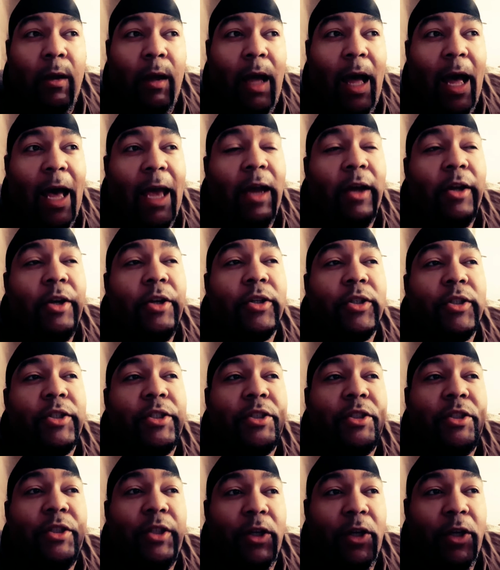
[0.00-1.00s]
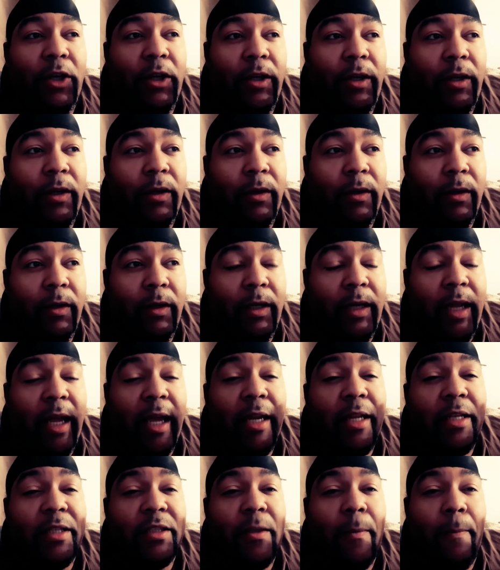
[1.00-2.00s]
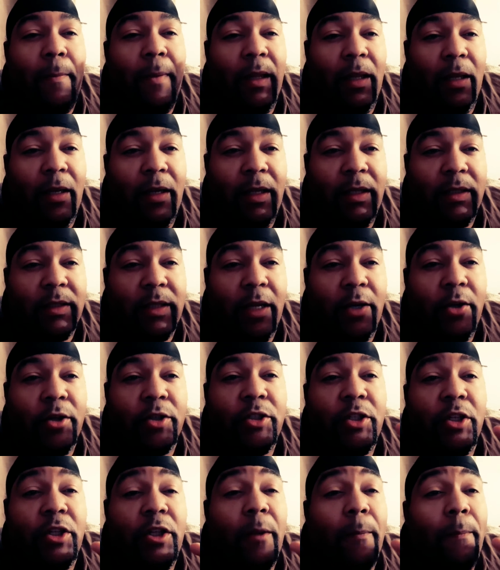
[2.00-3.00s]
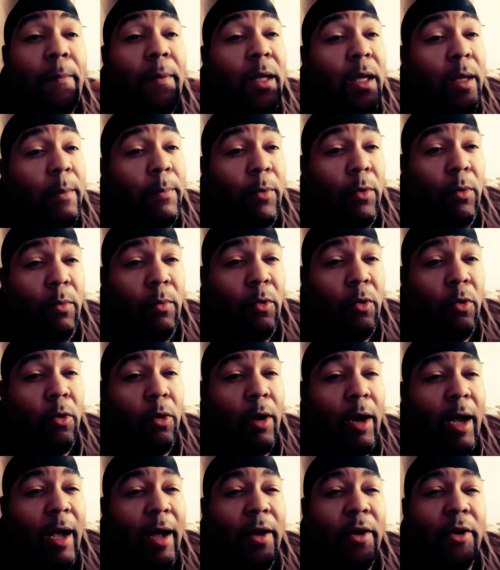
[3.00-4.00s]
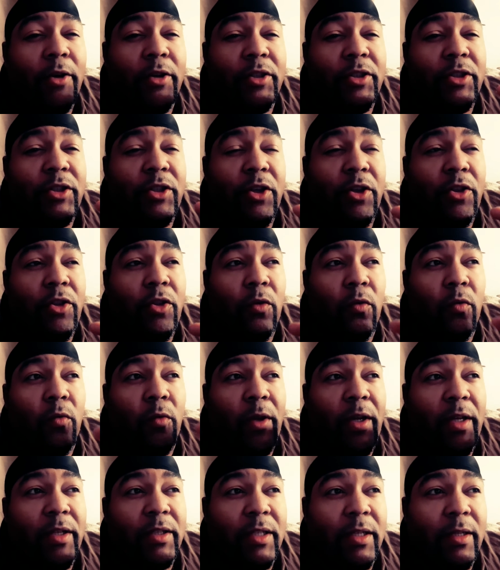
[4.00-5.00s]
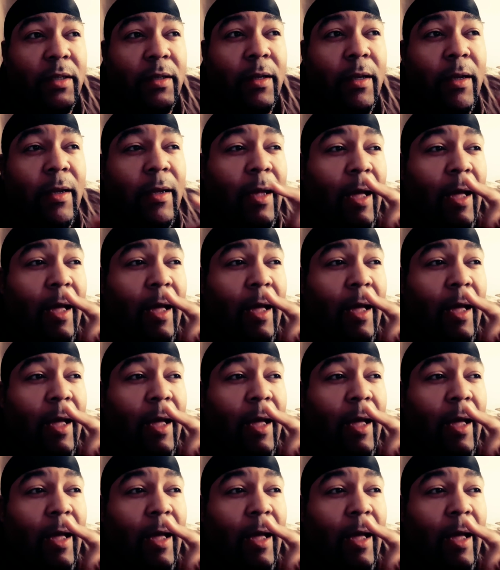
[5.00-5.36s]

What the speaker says: I understood Danny's abilities. I understood the people more. I understood the reason.